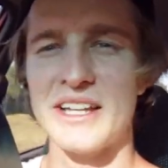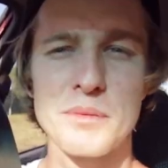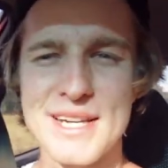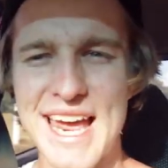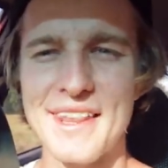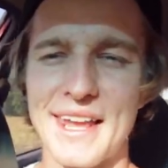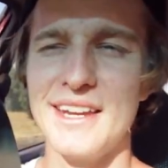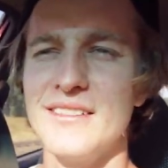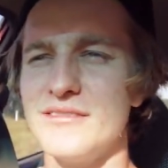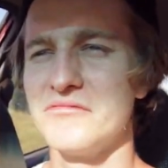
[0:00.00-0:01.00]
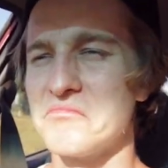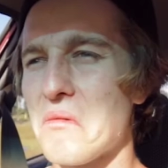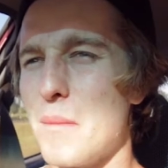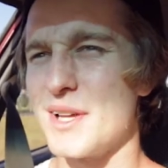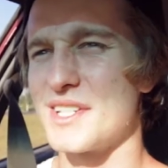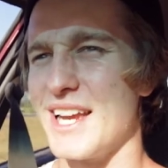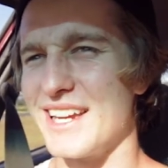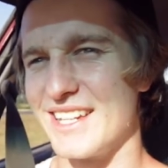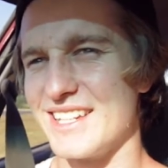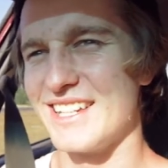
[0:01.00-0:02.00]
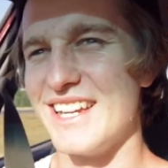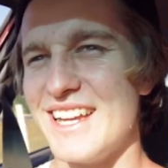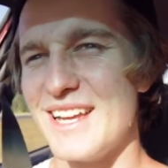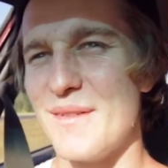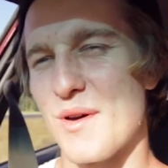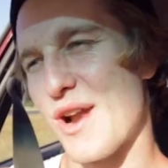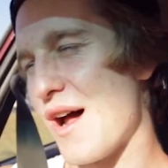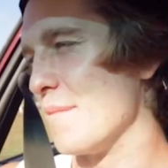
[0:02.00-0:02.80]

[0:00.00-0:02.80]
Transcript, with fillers: pretty deadly, I must say. But